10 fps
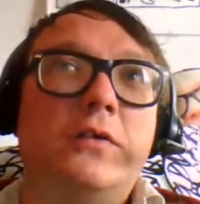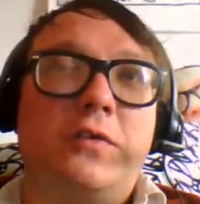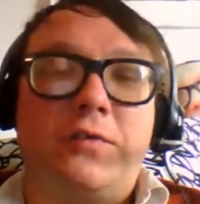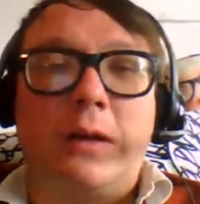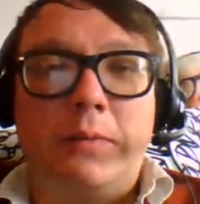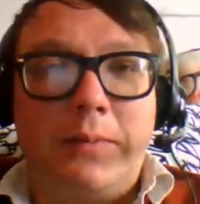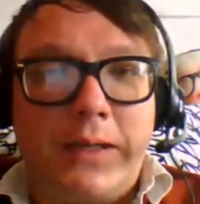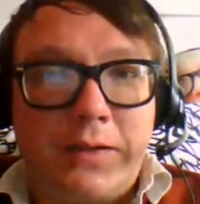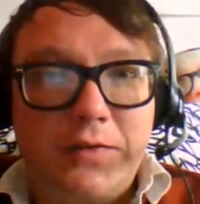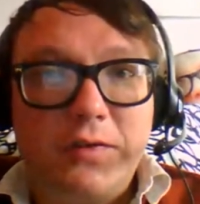to Simon
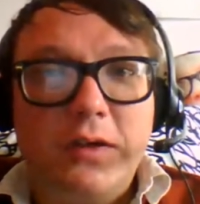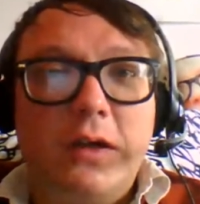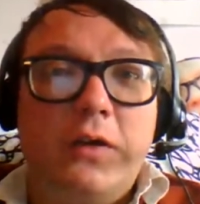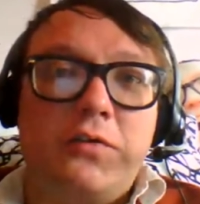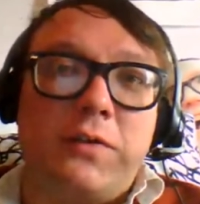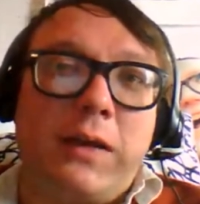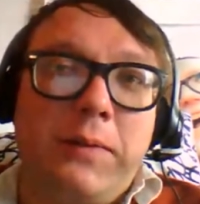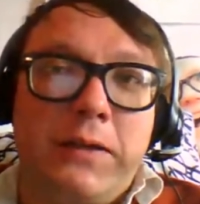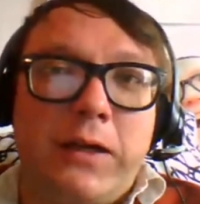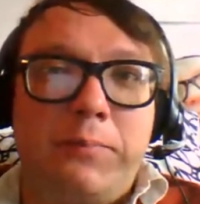Magus. So that
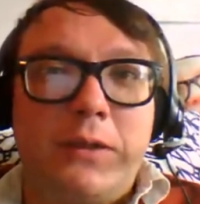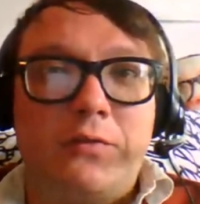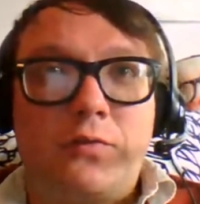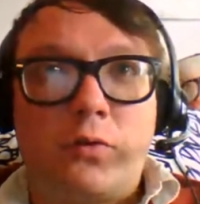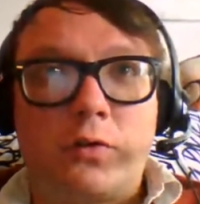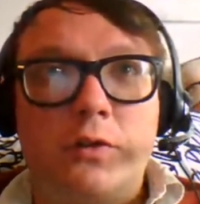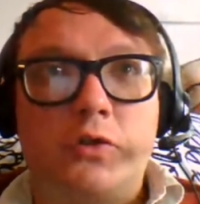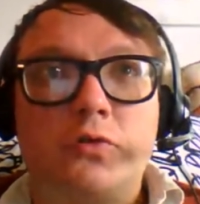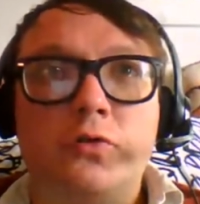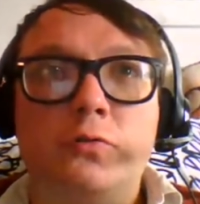may not be historically
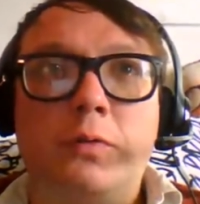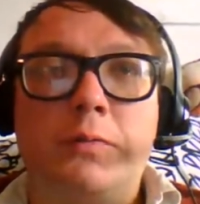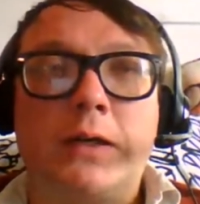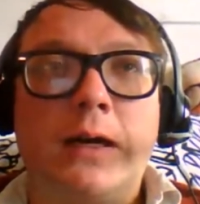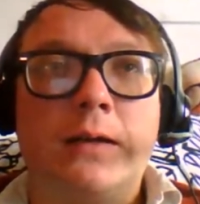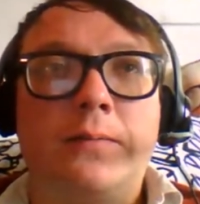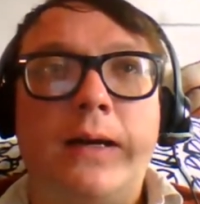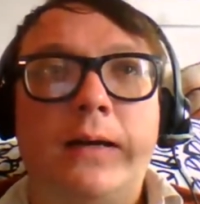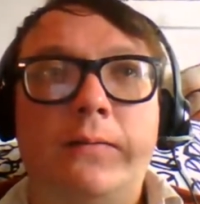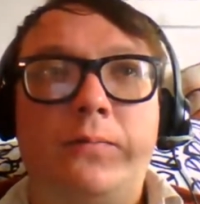true, but we kind of
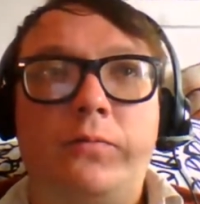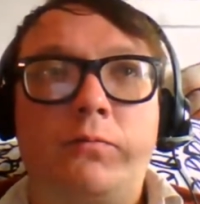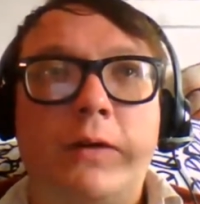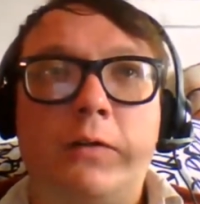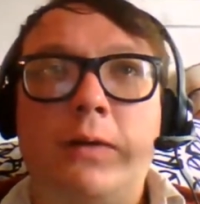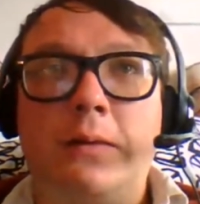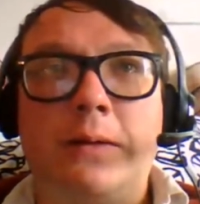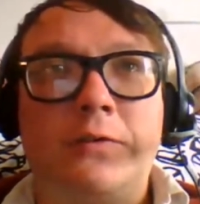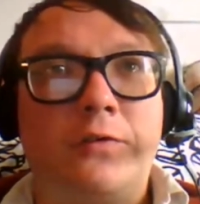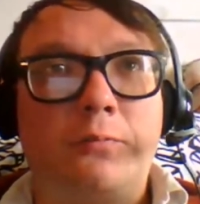have right away we
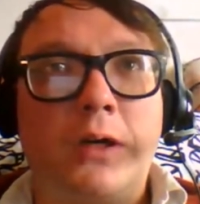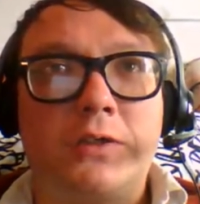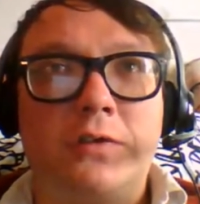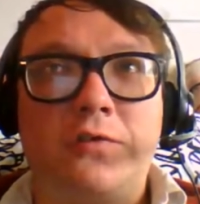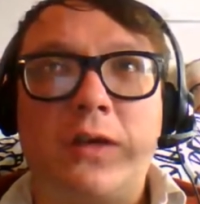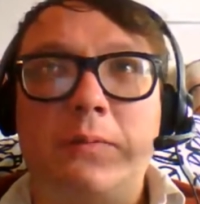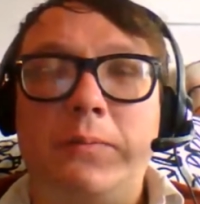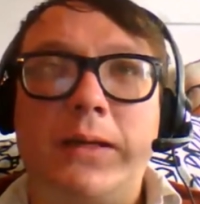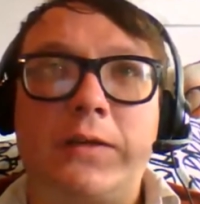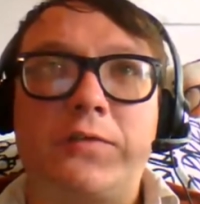have this impression that Simon
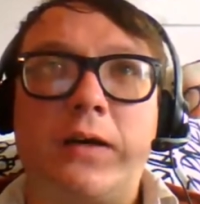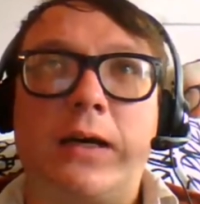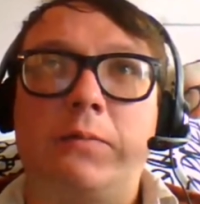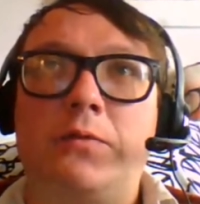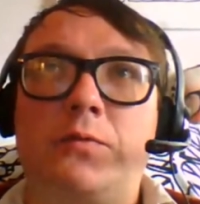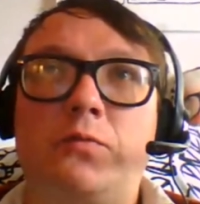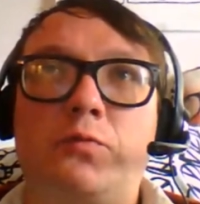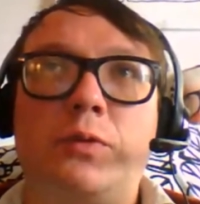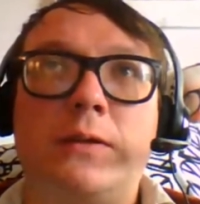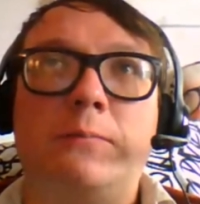Magus guy was was
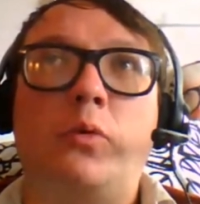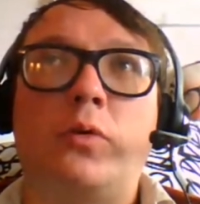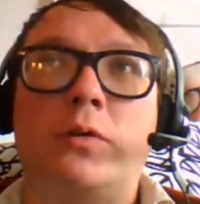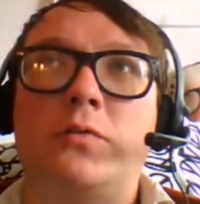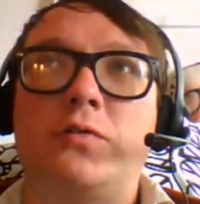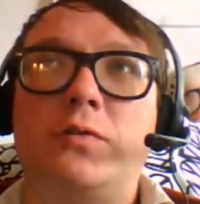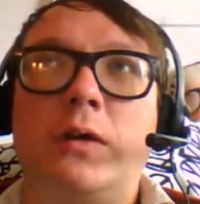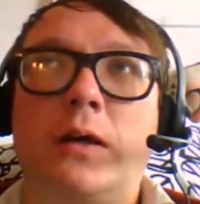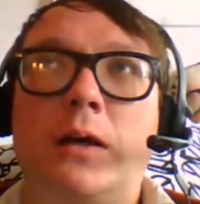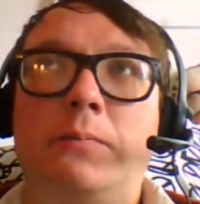pretty important
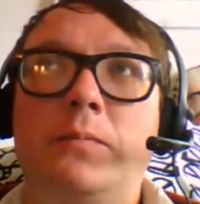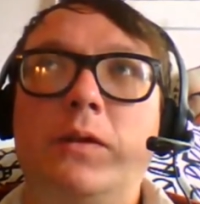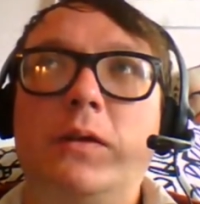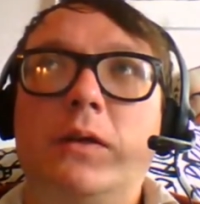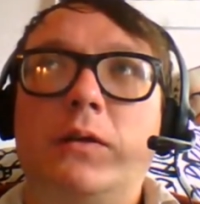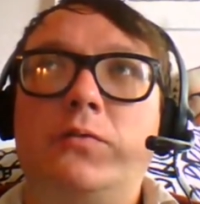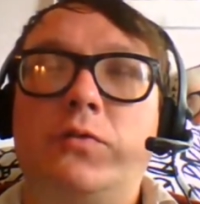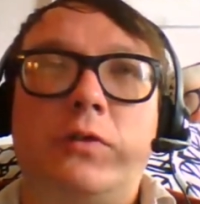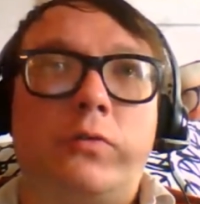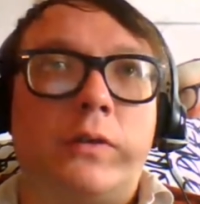um, to
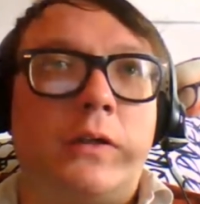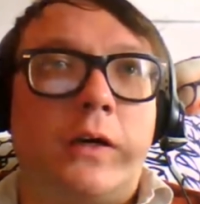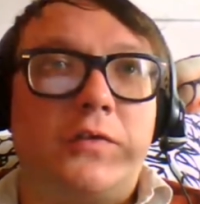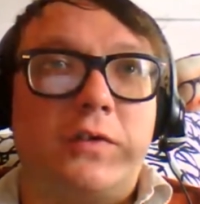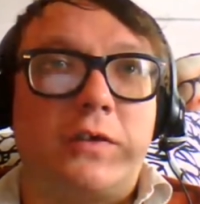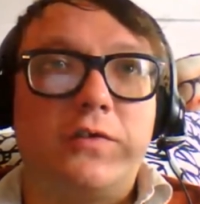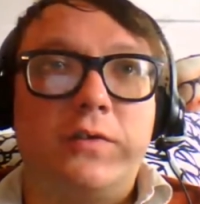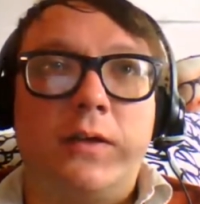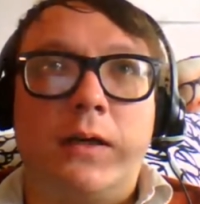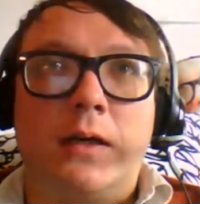the early Gnostics.
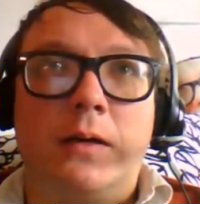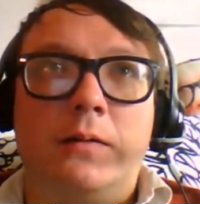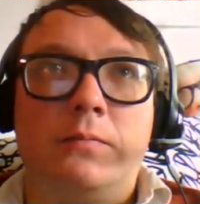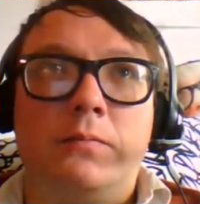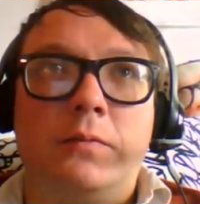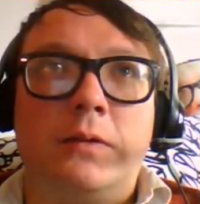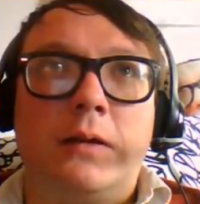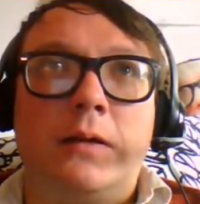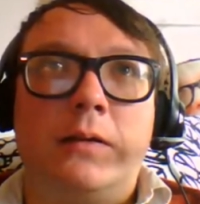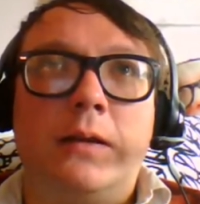Uh,
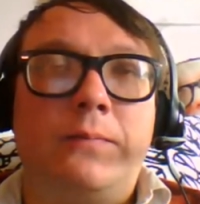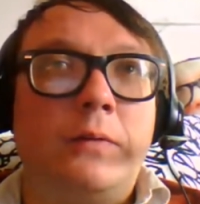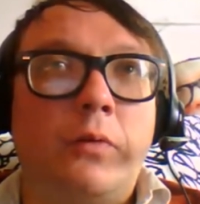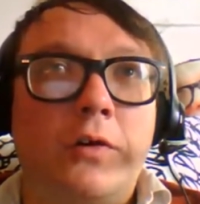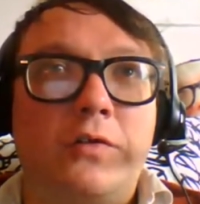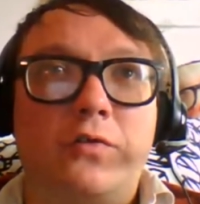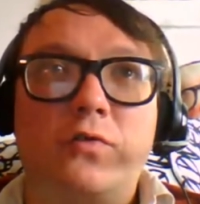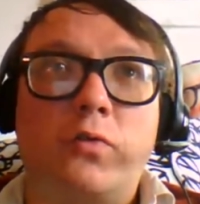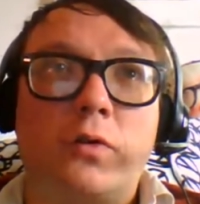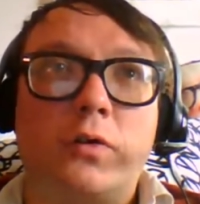uh, if he was
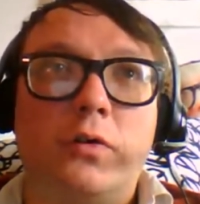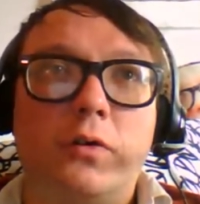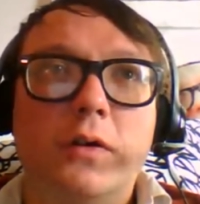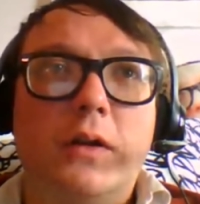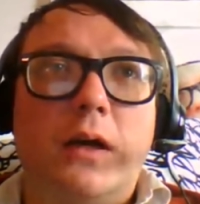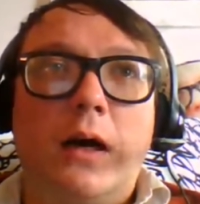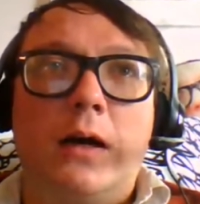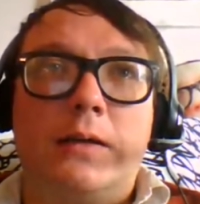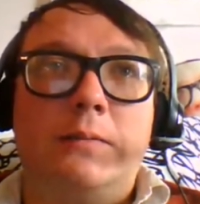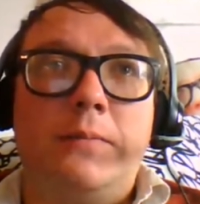historical,
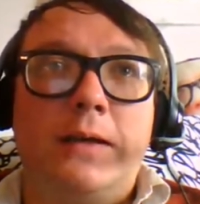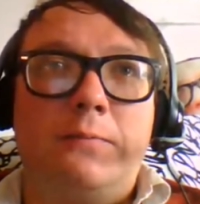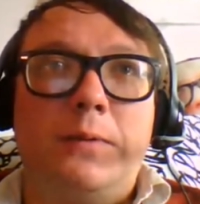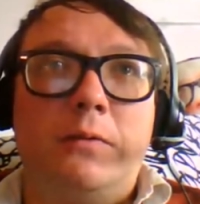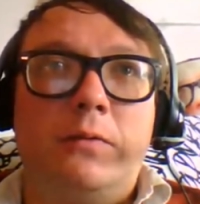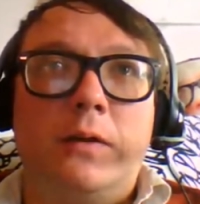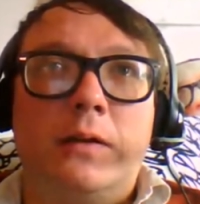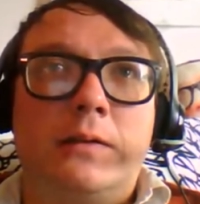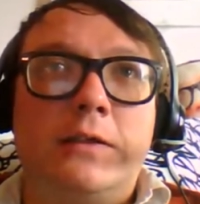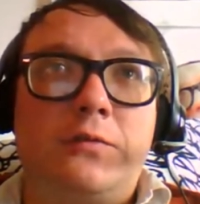uh, he may have been
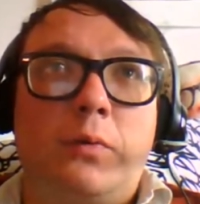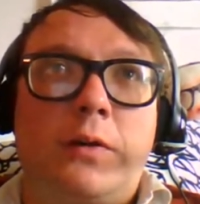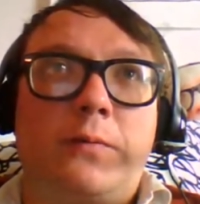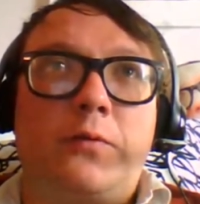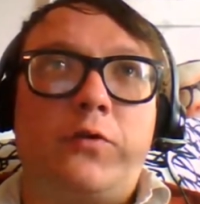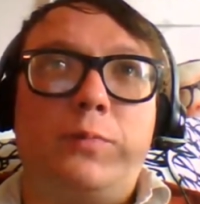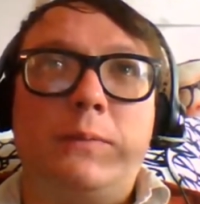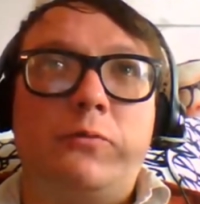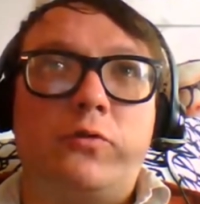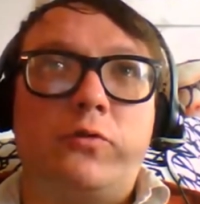at least one of the first
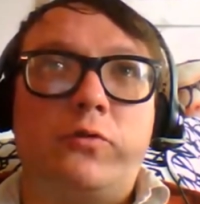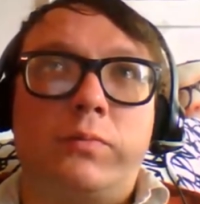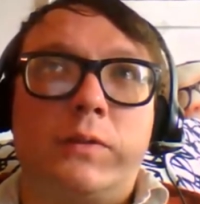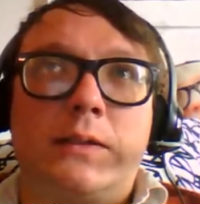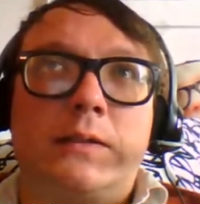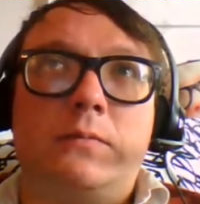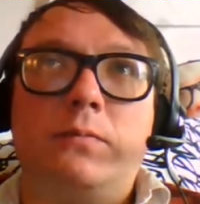people to really